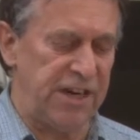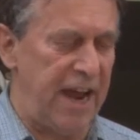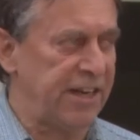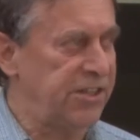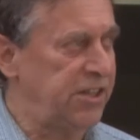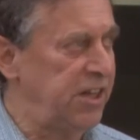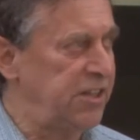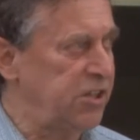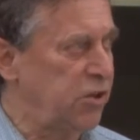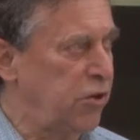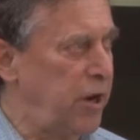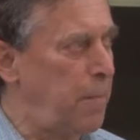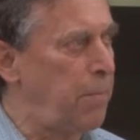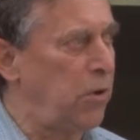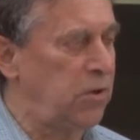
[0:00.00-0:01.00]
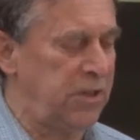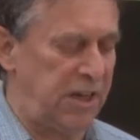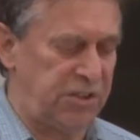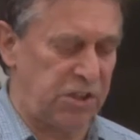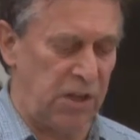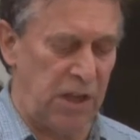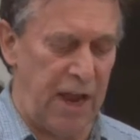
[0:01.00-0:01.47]
Texas crippled
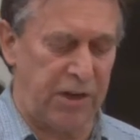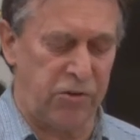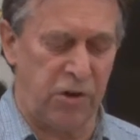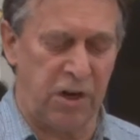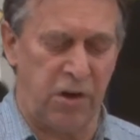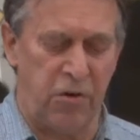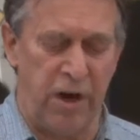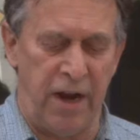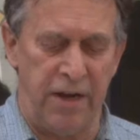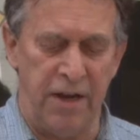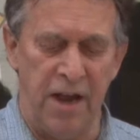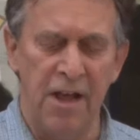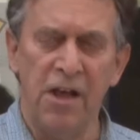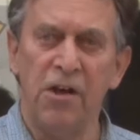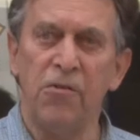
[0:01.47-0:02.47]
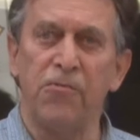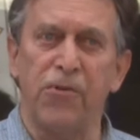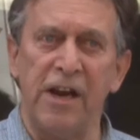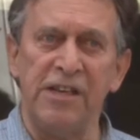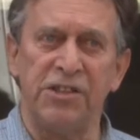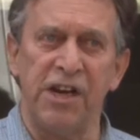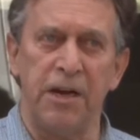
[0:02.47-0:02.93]
its electric grid,
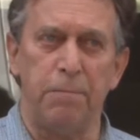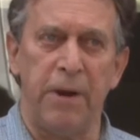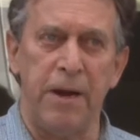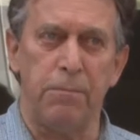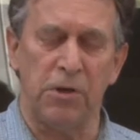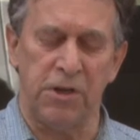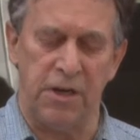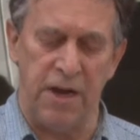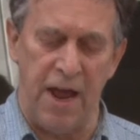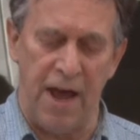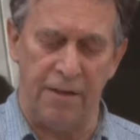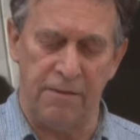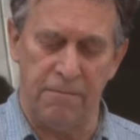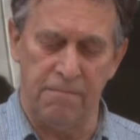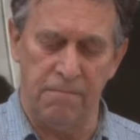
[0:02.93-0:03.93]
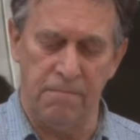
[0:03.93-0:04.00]
freezing people to death.